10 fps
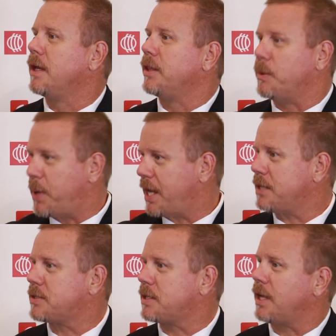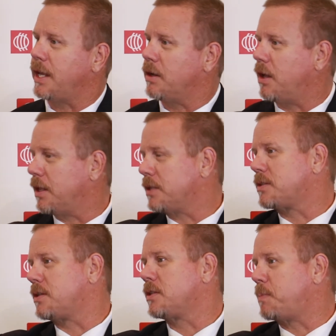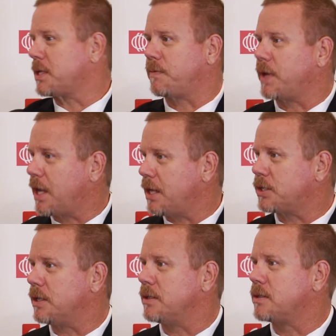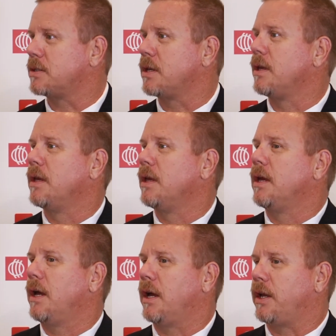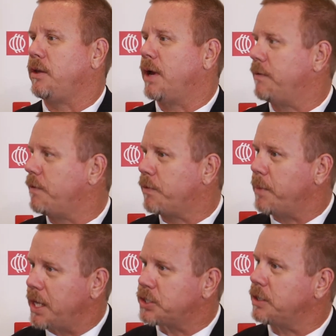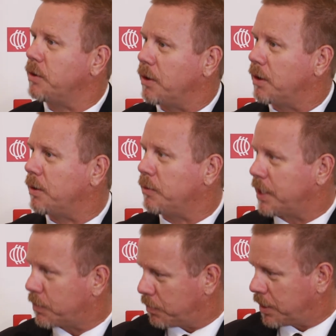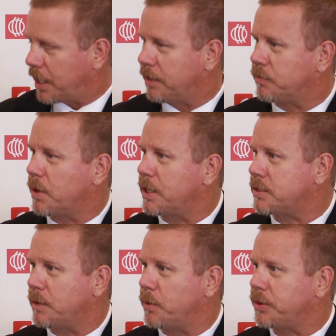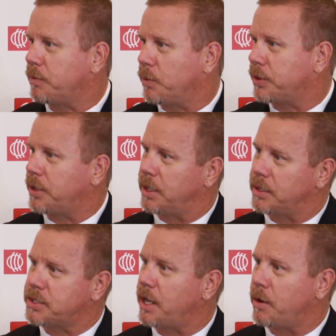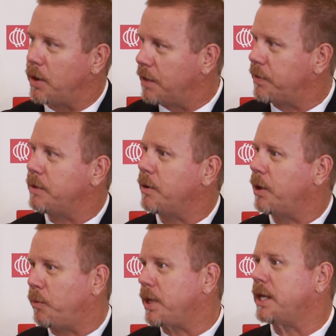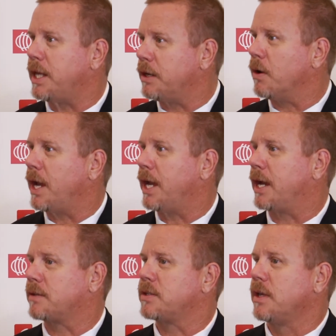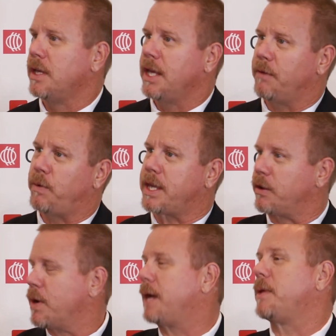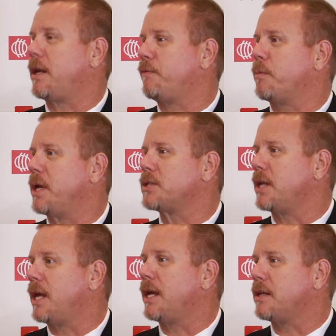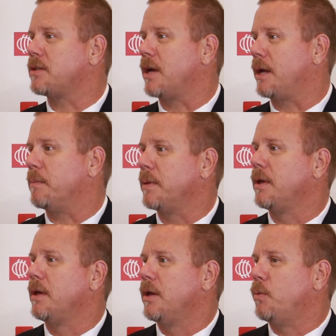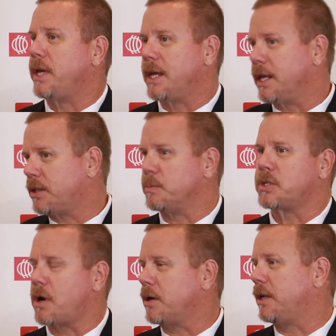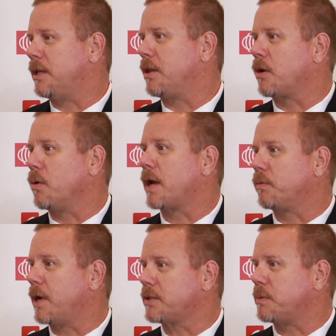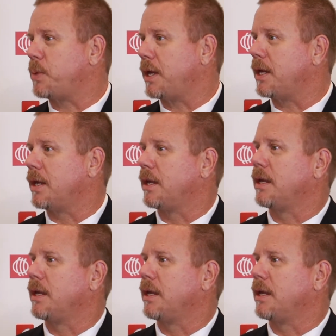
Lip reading: the paste and all its specifications. You have information, or like as Ronny said with the Seho oven, we can interact. If we can grab that information ahead of time, we can get them started in the correct recipe